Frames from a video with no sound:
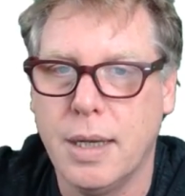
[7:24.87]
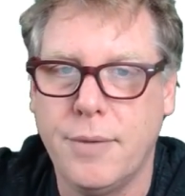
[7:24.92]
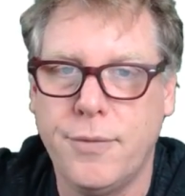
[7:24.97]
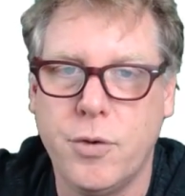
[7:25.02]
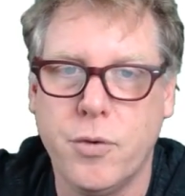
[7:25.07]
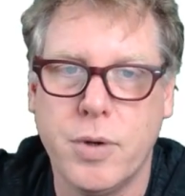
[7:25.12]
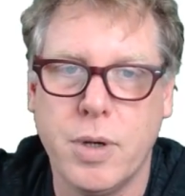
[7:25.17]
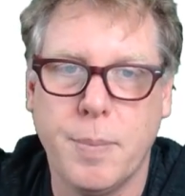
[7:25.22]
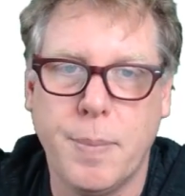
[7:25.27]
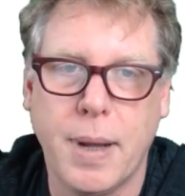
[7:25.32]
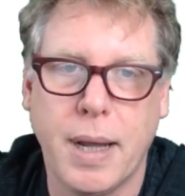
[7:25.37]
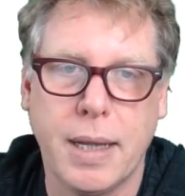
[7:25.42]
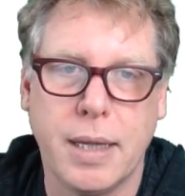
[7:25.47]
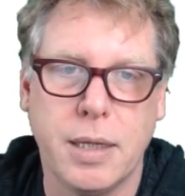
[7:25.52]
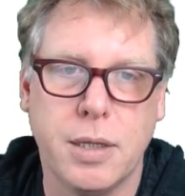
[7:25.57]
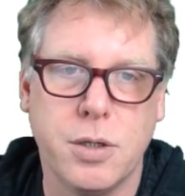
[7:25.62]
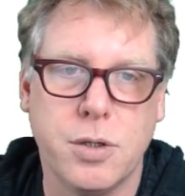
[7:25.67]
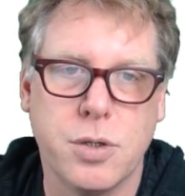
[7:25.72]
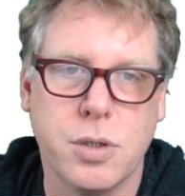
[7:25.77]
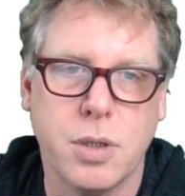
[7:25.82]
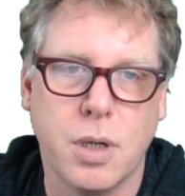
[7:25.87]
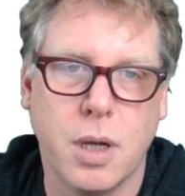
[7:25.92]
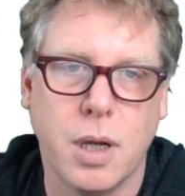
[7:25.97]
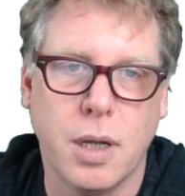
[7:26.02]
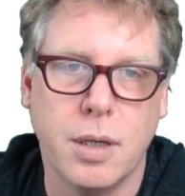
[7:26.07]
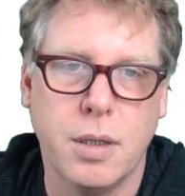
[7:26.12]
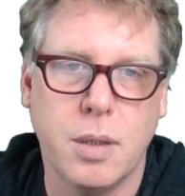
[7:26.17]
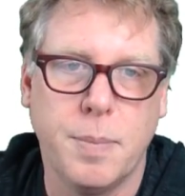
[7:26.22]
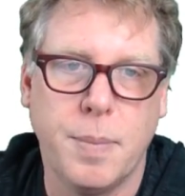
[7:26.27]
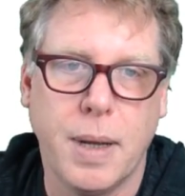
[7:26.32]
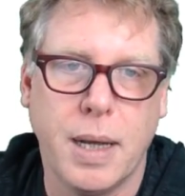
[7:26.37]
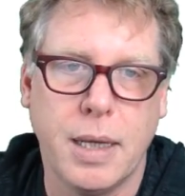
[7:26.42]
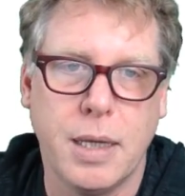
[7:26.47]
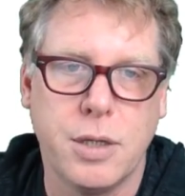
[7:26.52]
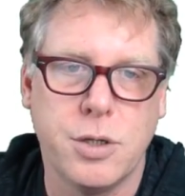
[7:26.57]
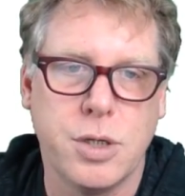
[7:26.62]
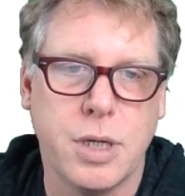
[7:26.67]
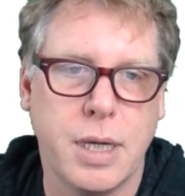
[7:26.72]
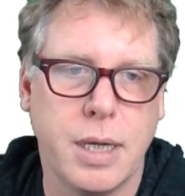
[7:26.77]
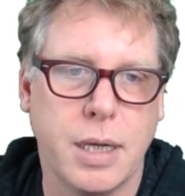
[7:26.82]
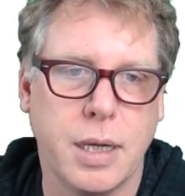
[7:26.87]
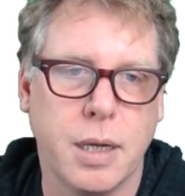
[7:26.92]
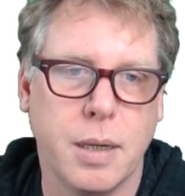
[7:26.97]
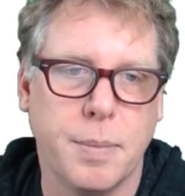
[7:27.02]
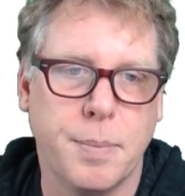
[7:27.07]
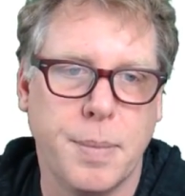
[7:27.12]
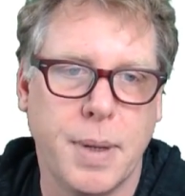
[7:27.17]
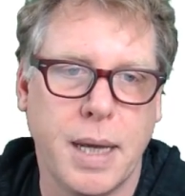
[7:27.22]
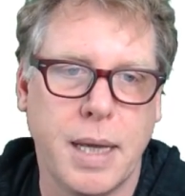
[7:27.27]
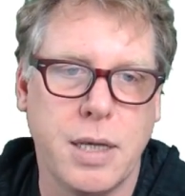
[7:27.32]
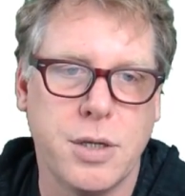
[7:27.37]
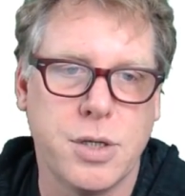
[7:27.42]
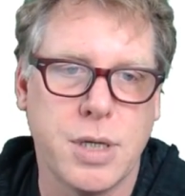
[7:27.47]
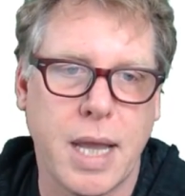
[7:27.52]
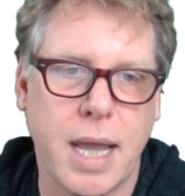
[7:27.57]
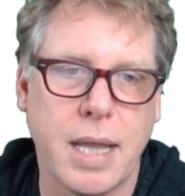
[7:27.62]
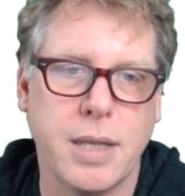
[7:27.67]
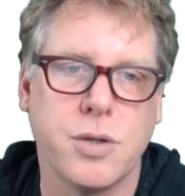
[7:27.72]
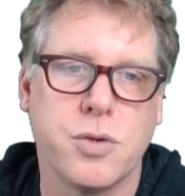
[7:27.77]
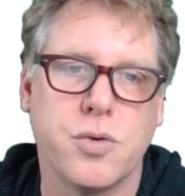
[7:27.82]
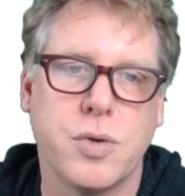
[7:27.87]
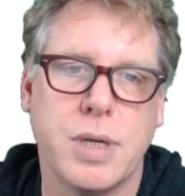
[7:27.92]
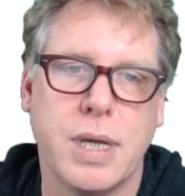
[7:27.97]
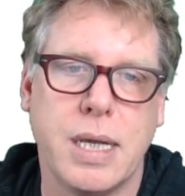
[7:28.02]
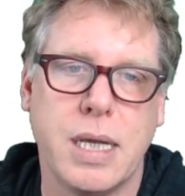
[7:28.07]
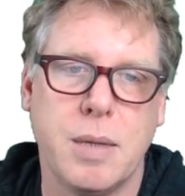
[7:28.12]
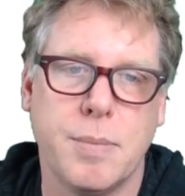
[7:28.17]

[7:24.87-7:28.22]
If you're in a page, under page here, page entry